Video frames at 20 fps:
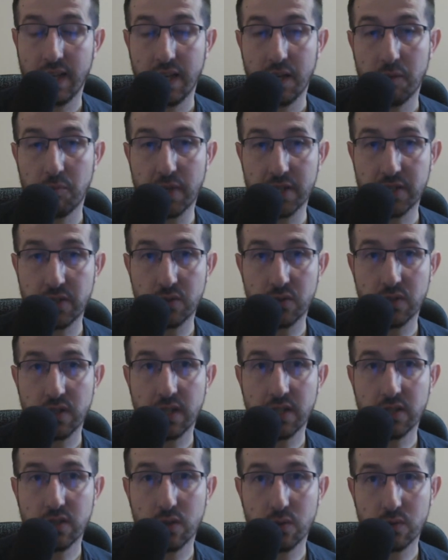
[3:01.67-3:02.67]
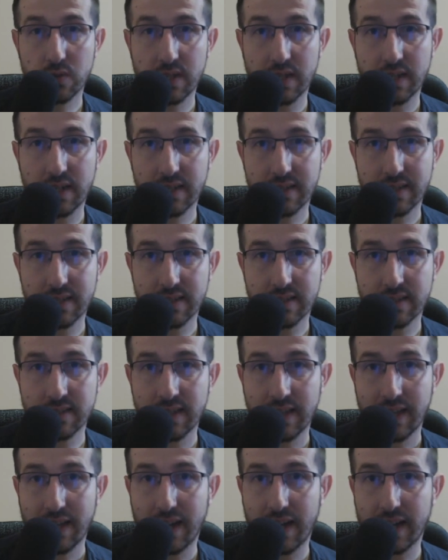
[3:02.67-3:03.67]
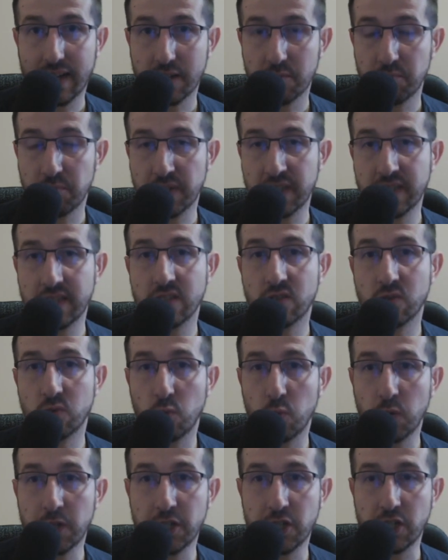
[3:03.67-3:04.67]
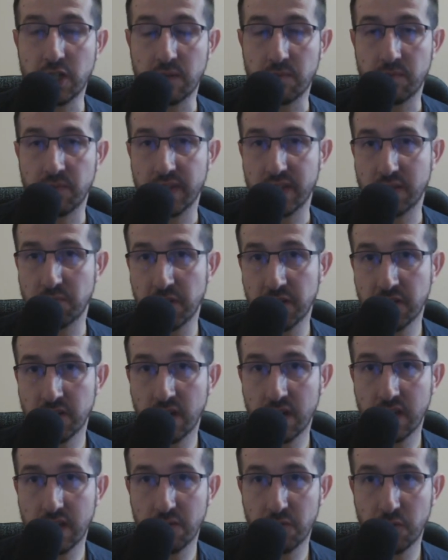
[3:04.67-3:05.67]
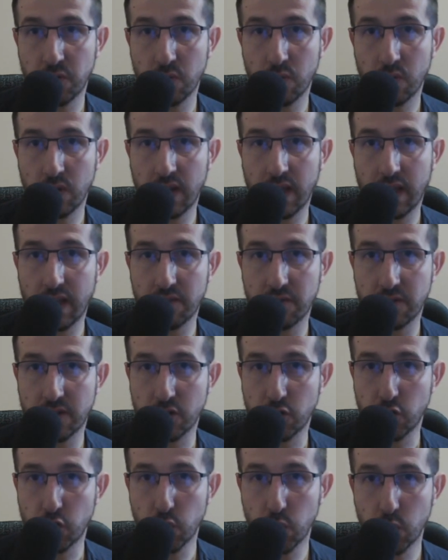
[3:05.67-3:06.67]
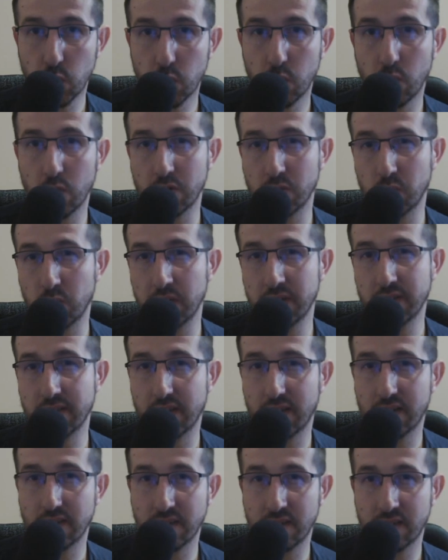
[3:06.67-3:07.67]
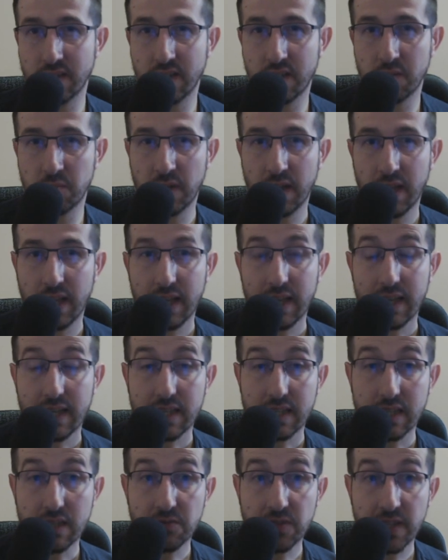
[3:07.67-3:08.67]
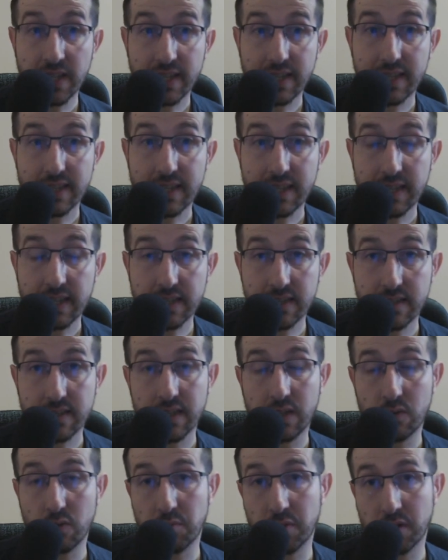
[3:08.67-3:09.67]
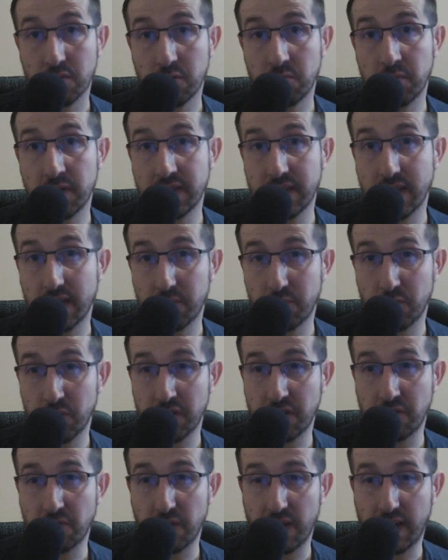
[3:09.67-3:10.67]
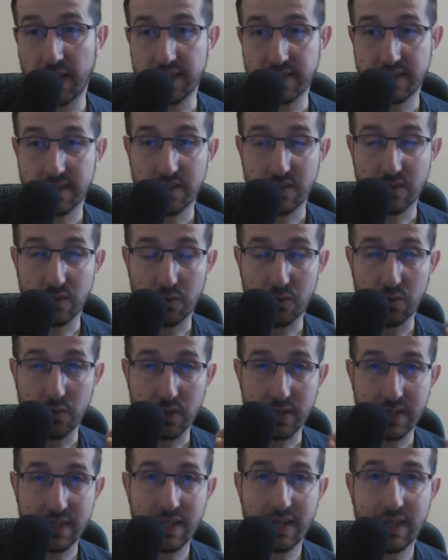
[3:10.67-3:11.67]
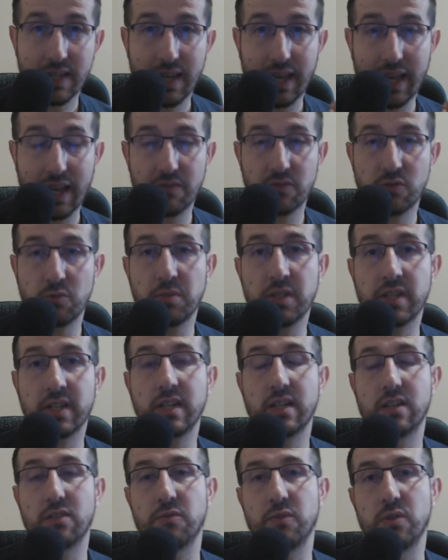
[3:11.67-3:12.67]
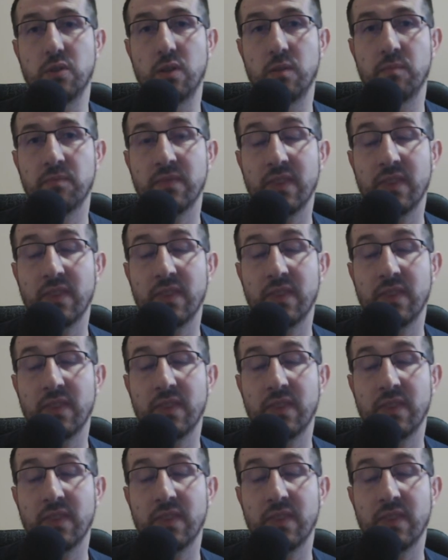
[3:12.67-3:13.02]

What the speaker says: but usually those characters are pretty squishy, especially if you only have 2 or 3 stars on them. If they get hit, they will probably die pretty fast, so you really have to be careful.